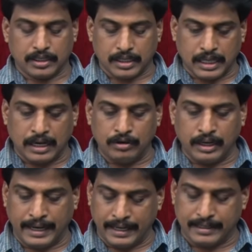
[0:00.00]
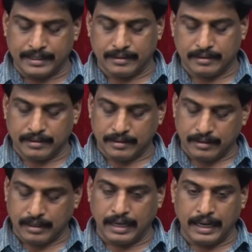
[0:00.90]
Now head,
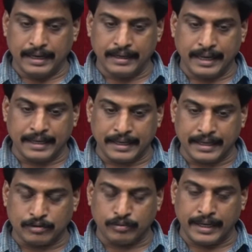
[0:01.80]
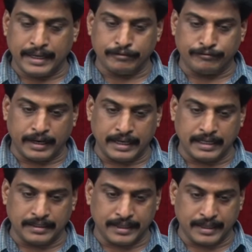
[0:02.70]
and I required
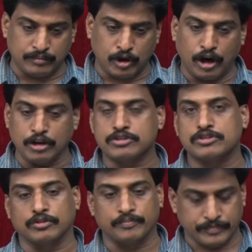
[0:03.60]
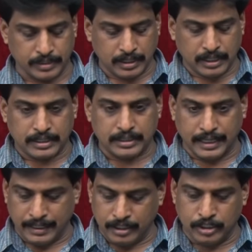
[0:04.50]
file name also,
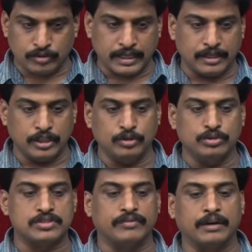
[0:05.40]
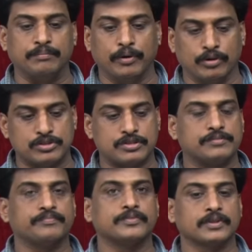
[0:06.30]
then you can use verbose
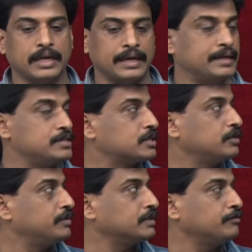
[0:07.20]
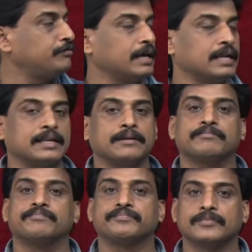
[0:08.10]
and it is giving the file name.
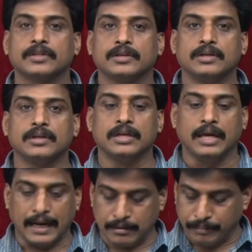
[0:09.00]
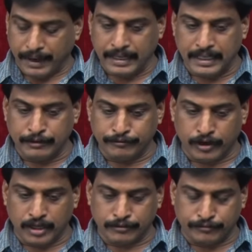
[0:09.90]
And by
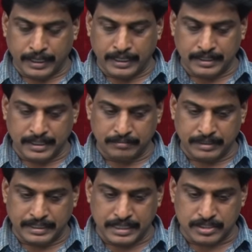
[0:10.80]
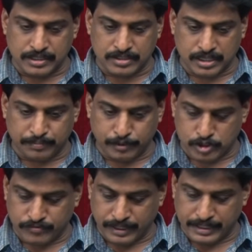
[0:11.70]
default file name it doesn't
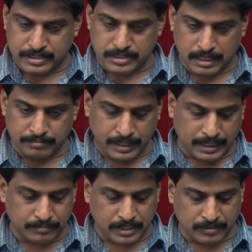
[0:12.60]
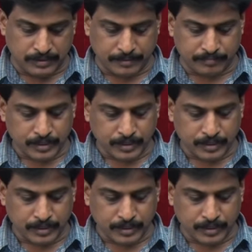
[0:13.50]
supports. For example, I am giving